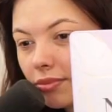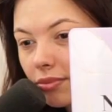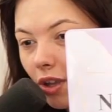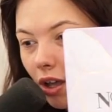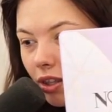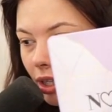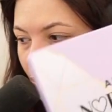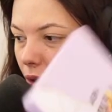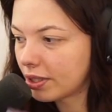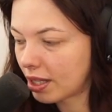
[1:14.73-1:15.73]
All the
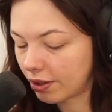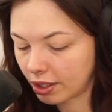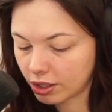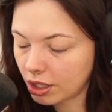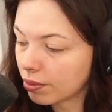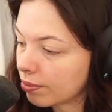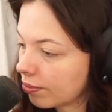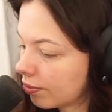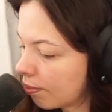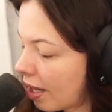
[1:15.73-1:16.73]
e-boys out there too.
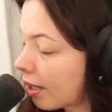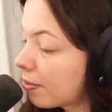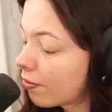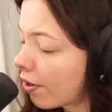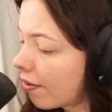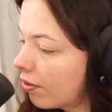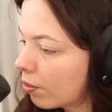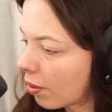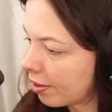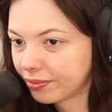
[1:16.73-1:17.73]
Makeup's for
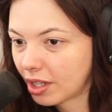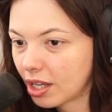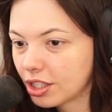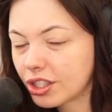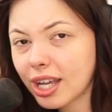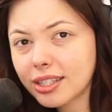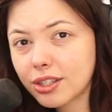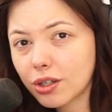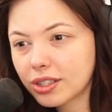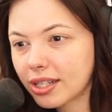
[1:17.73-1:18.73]
everyone. Did you guys
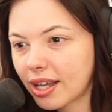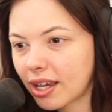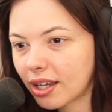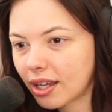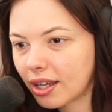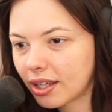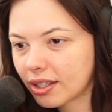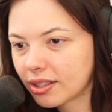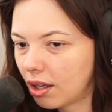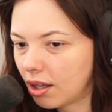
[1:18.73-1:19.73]
know today
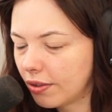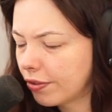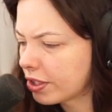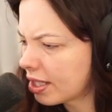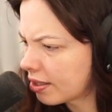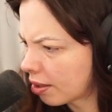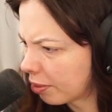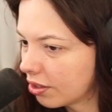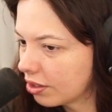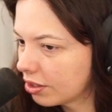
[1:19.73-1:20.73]
is the first day of summer?
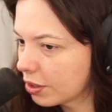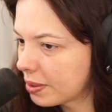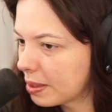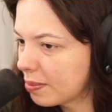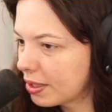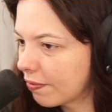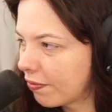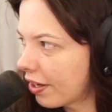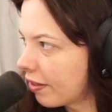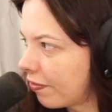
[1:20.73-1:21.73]
So it seems
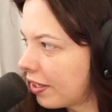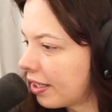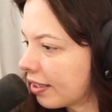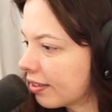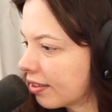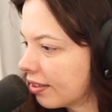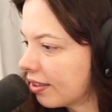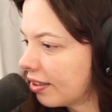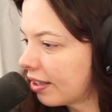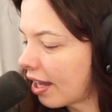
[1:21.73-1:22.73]
very fitting
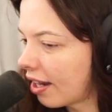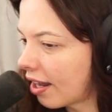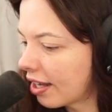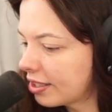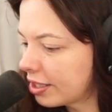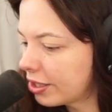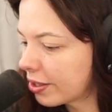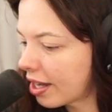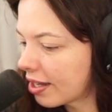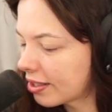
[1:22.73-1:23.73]
that I teach you
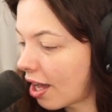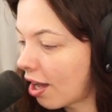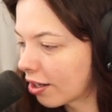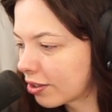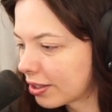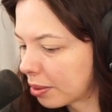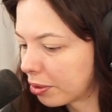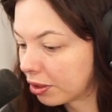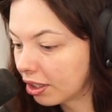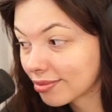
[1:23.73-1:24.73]
guys a hot girl summer
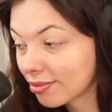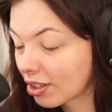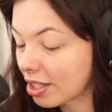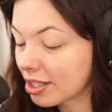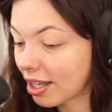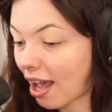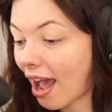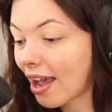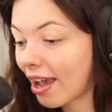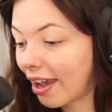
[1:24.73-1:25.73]
look, because
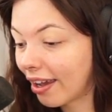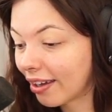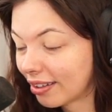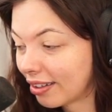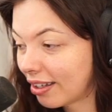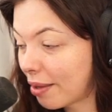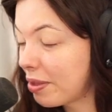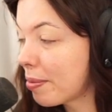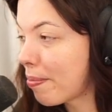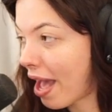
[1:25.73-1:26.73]
I am the
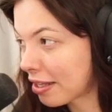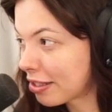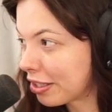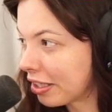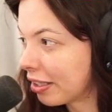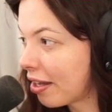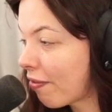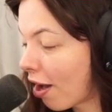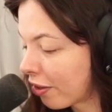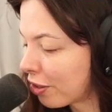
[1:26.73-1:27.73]
ambassador of
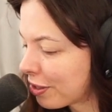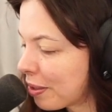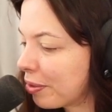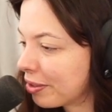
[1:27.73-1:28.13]
hot girl summer.